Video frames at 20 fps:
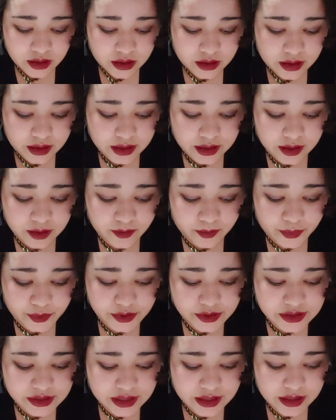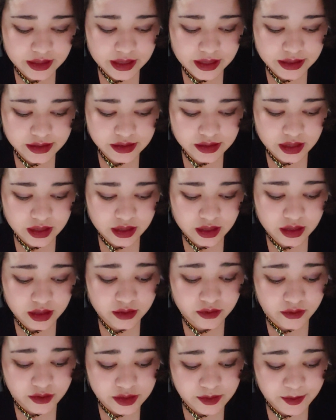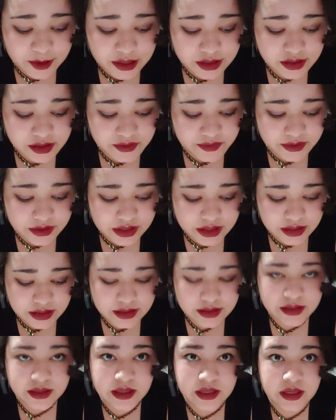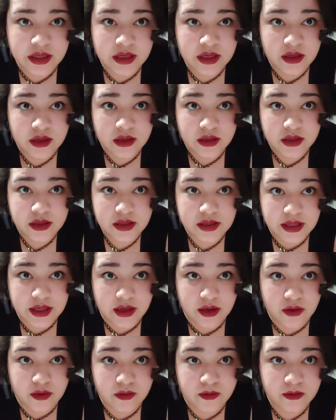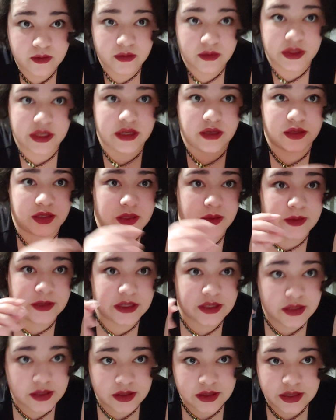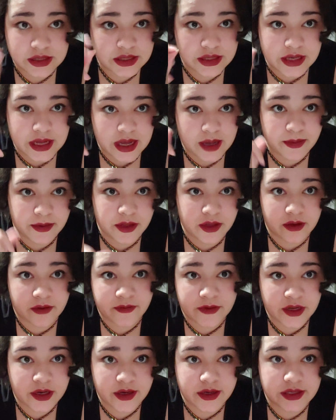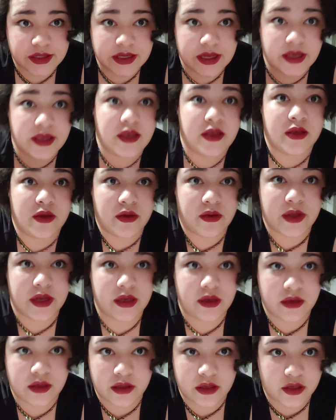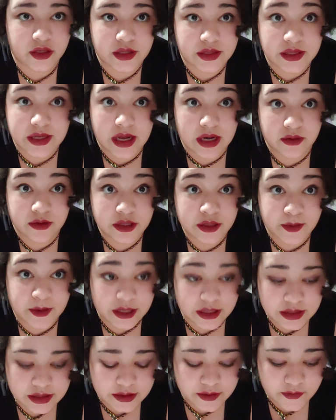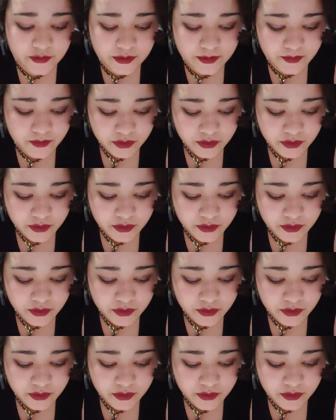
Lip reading: It can present as unresponsiveness. So, someone's snapping their fingers at you and you're just not responsive.